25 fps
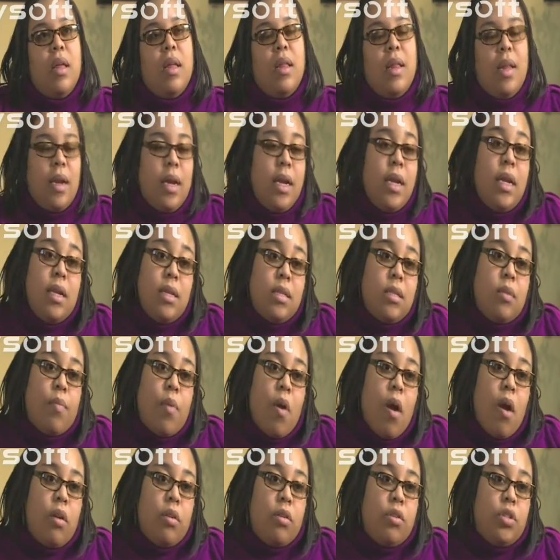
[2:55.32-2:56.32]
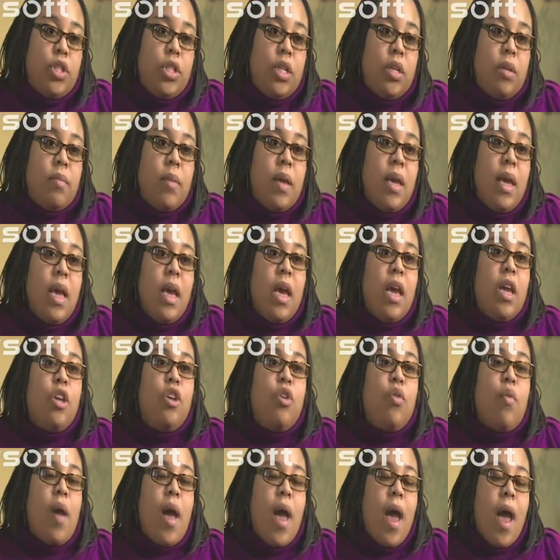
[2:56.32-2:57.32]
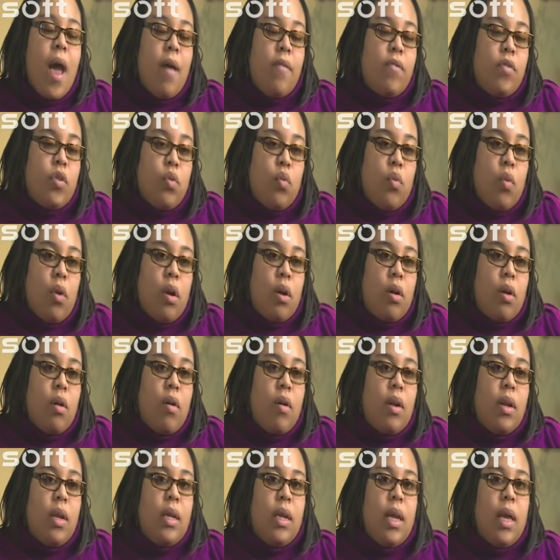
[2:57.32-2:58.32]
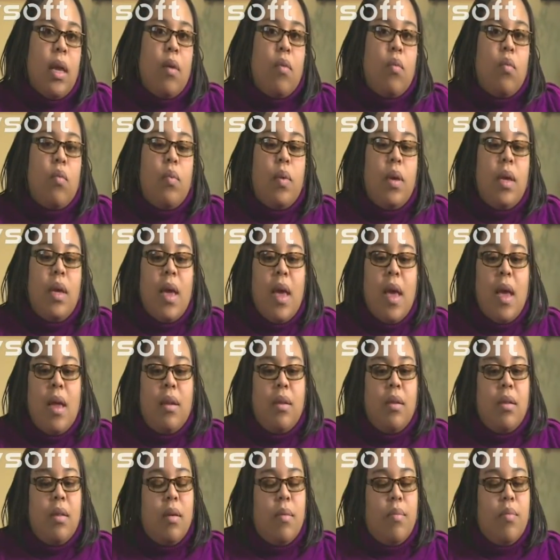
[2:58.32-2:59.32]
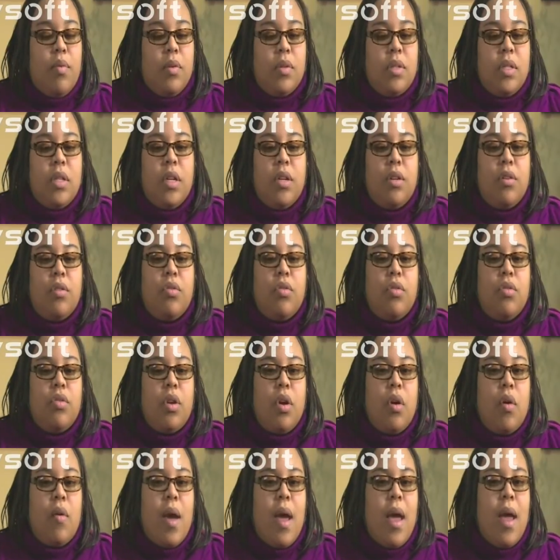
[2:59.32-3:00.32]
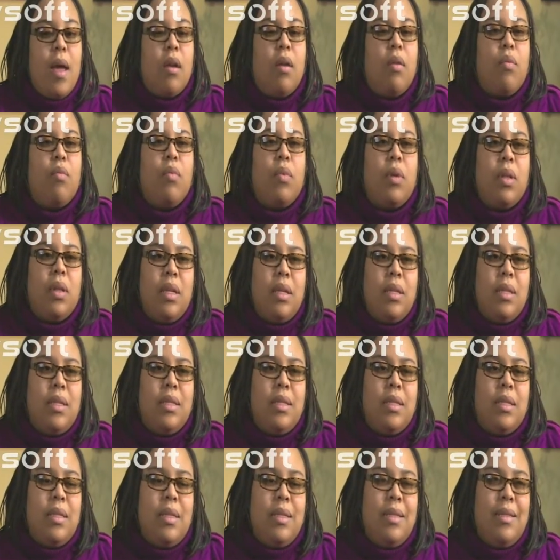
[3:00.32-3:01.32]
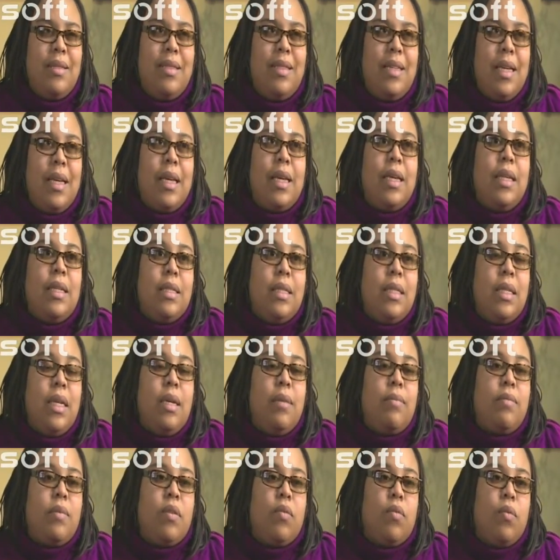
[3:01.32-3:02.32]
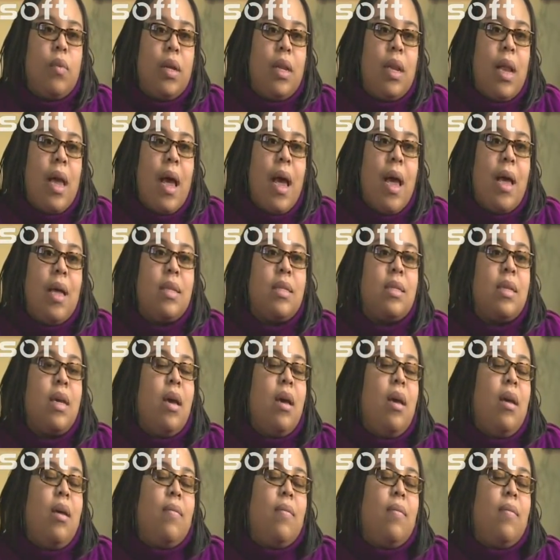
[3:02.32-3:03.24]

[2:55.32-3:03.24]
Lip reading: it is a partnership, and you have to work on it. And we had the presenter, you know, had them really digging deep to realize